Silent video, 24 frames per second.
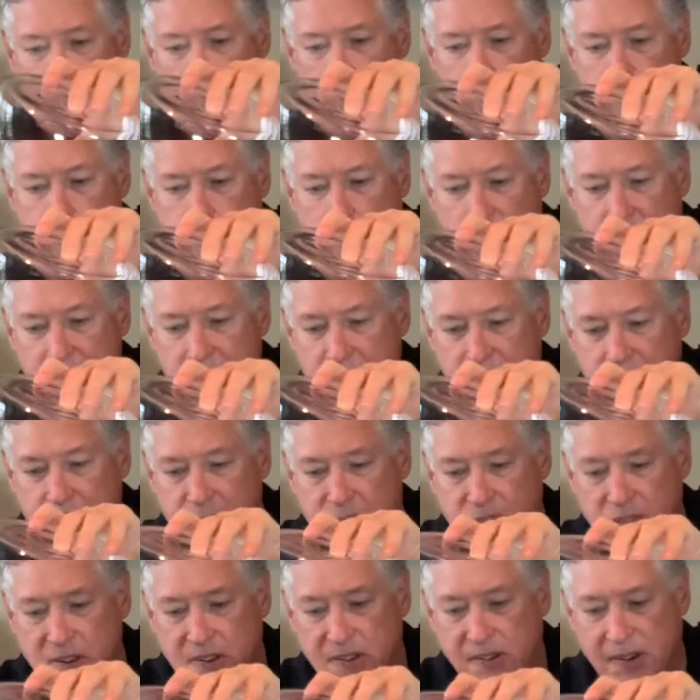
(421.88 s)
put it
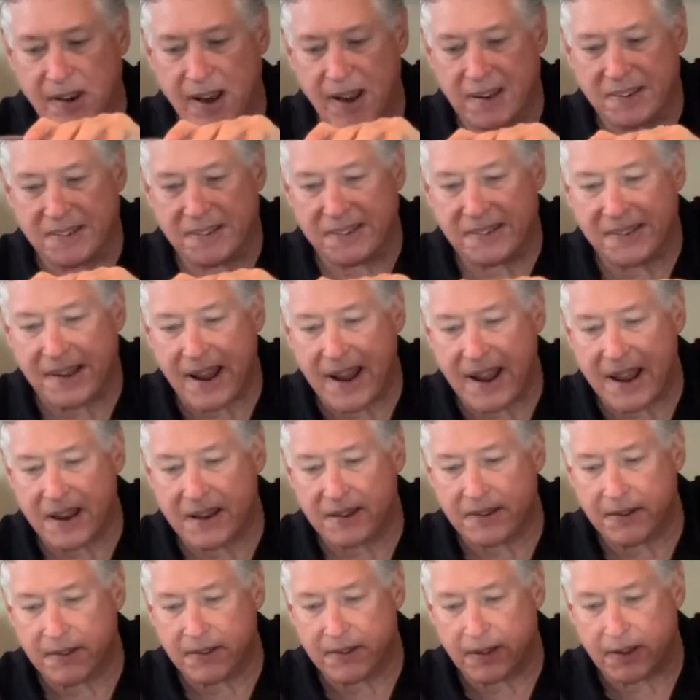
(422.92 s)
in this nice
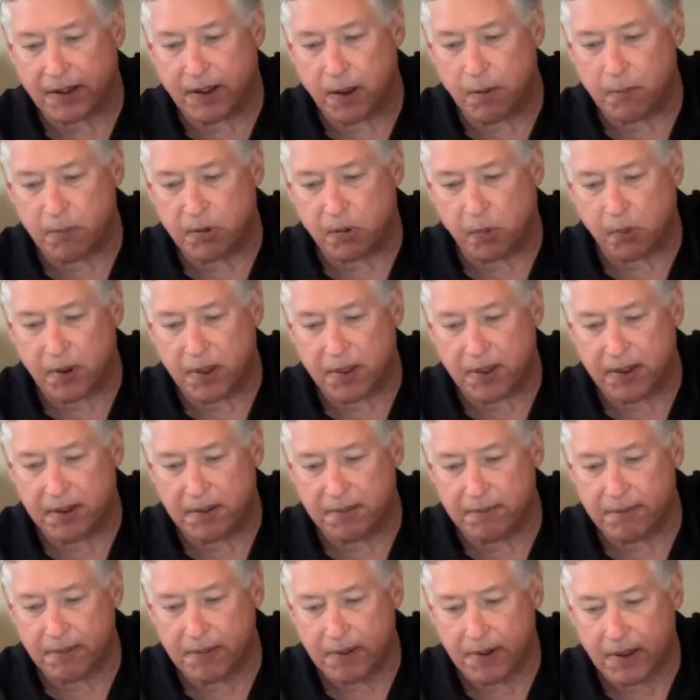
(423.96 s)
stand that comes with
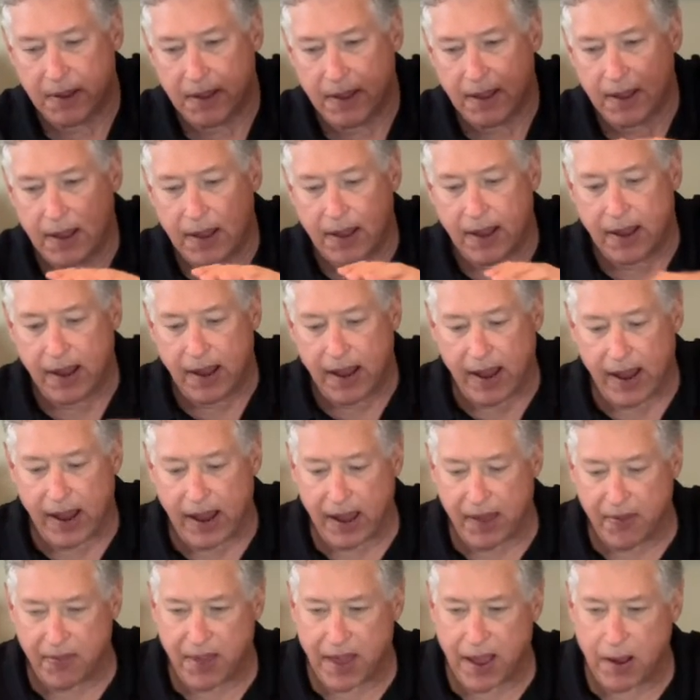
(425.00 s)
it,
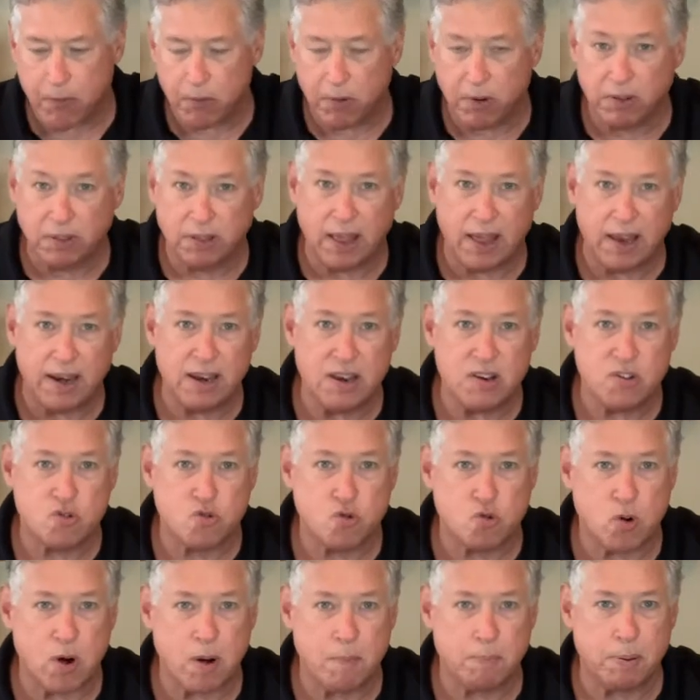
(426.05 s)
and that will let it
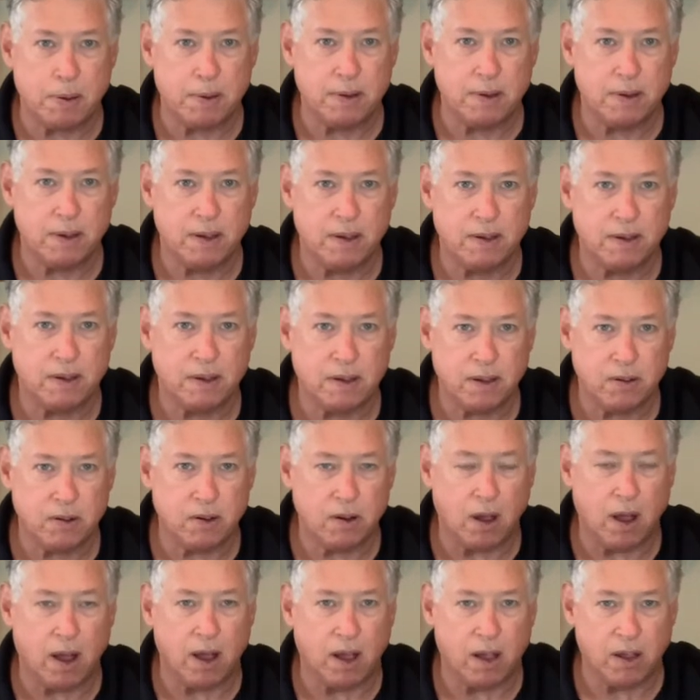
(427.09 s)
drip
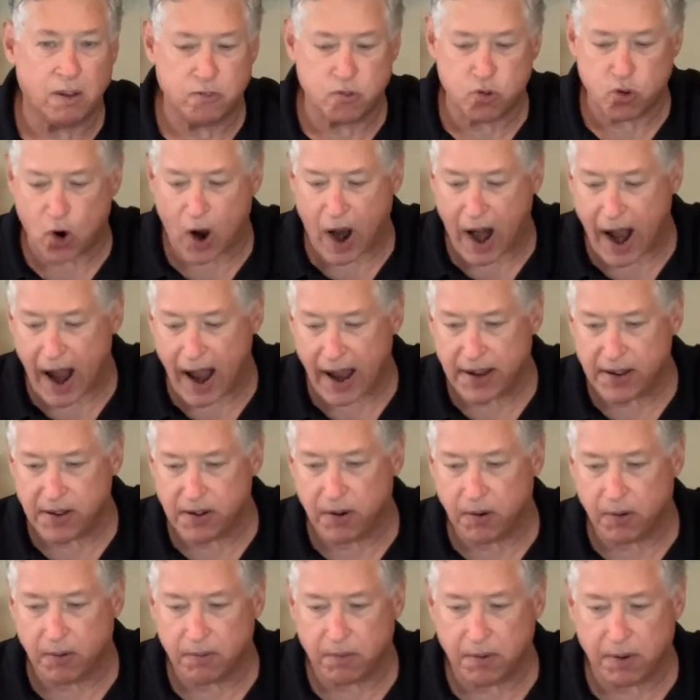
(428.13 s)
dry. You
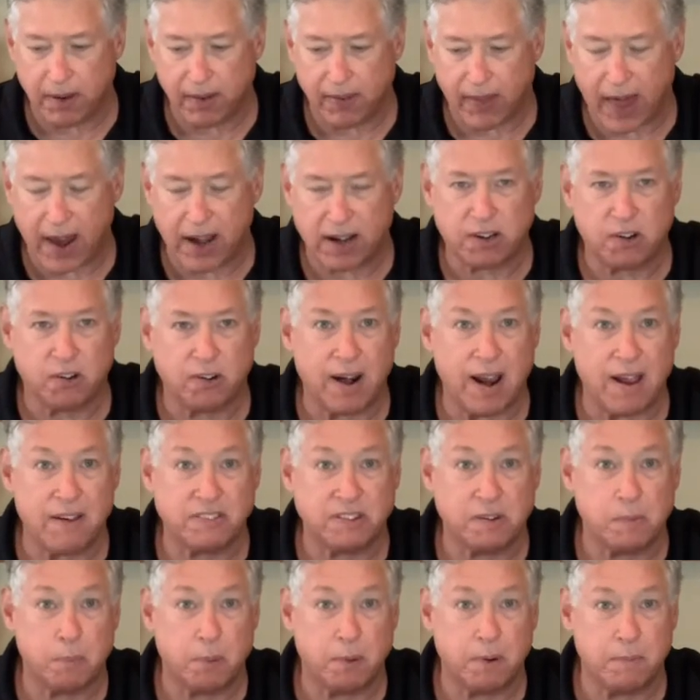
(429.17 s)
don't, a lot of
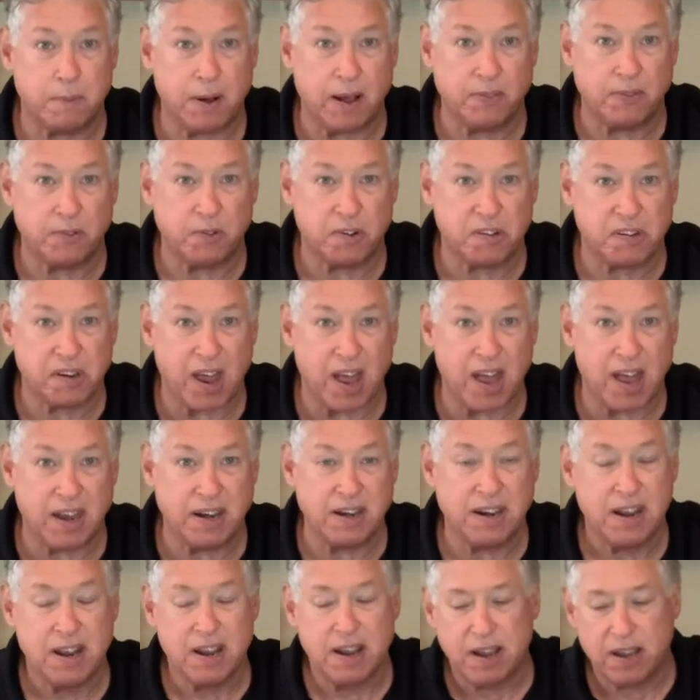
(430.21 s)
carafes, you put them on their
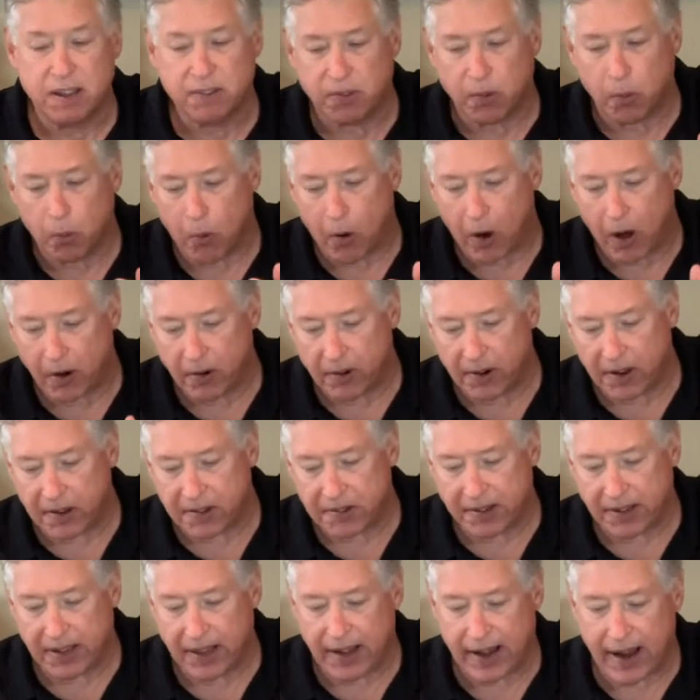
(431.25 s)
side, the water
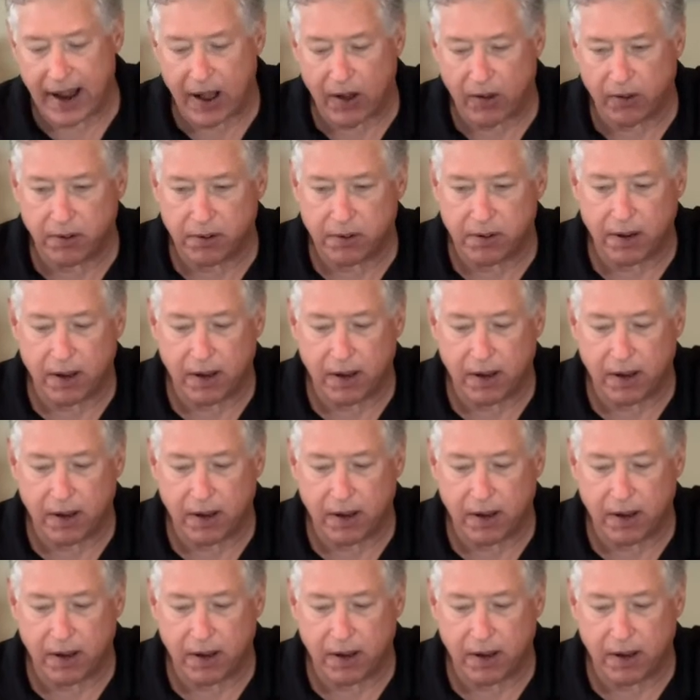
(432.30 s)
doesn't get out.